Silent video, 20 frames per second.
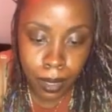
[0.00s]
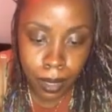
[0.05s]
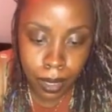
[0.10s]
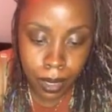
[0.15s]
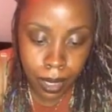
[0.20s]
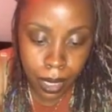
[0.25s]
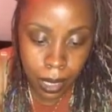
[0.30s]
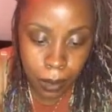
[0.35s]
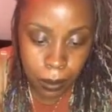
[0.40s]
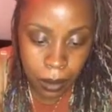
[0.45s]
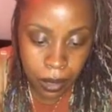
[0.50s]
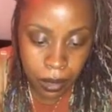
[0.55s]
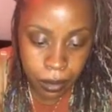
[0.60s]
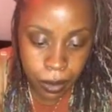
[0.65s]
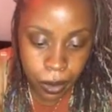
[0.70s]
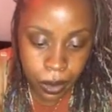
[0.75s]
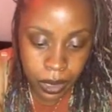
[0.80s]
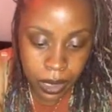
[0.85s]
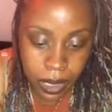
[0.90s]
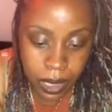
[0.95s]
I hate being
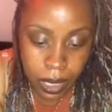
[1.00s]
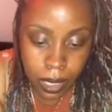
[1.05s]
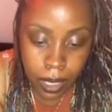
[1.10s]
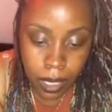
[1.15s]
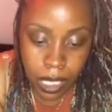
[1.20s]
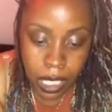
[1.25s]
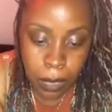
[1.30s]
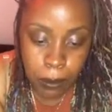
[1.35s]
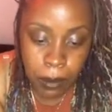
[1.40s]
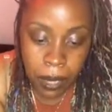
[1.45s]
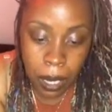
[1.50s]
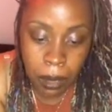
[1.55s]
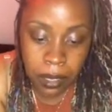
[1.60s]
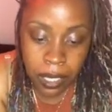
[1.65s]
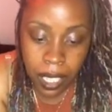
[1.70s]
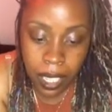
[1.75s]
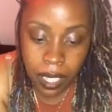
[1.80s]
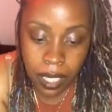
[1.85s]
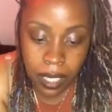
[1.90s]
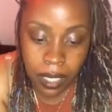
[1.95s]
frozen. But
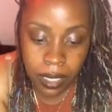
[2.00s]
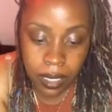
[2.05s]
huh?